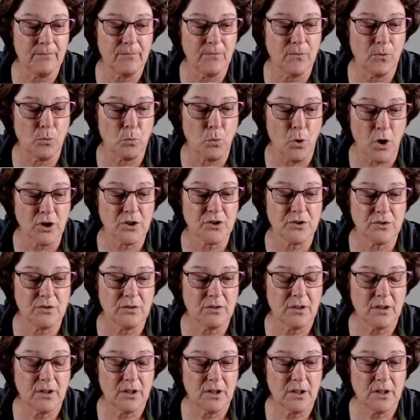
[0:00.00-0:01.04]
what
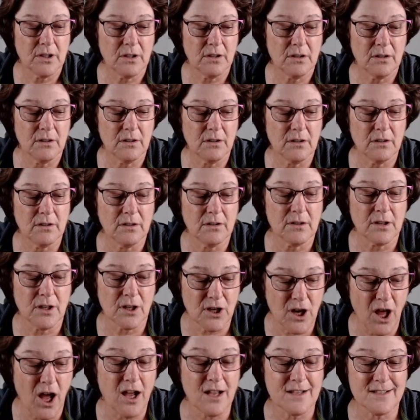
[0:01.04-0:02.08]
the
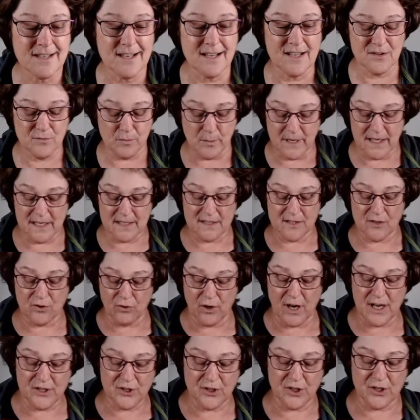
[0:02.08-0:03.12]
glass is when it's
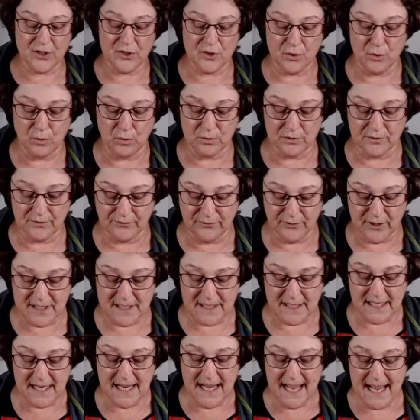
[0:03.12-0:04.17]
crushed. It's called
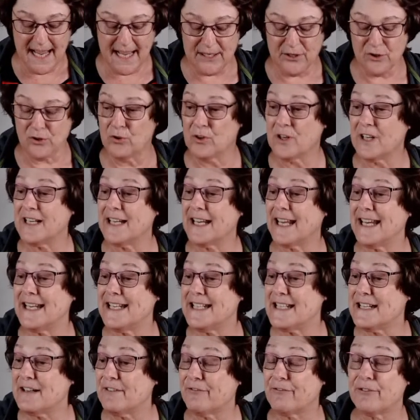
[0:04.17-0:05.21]
Frit, and you can
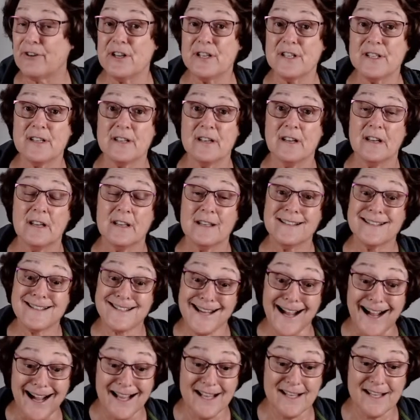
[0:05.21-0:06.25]
get different
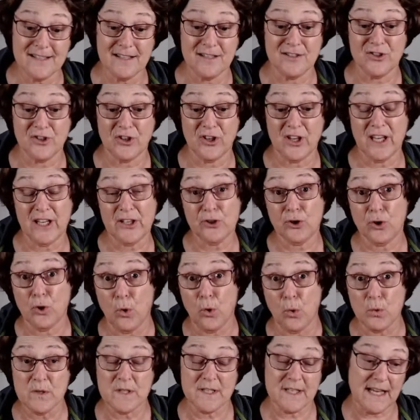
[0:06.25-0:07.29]
sizes. You can get
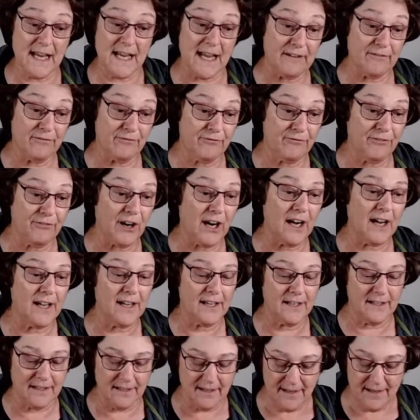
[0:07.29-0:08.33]
coarse and
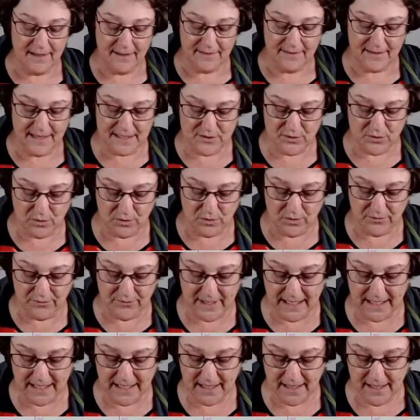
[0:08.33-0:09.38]
fine, that sort of
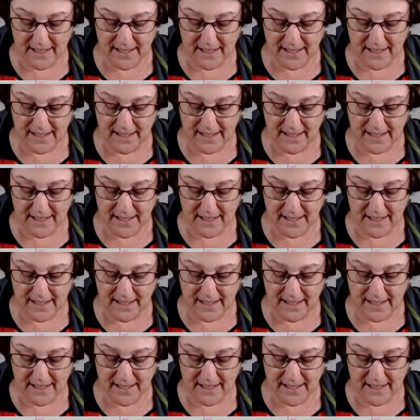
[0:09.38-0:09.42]
thing.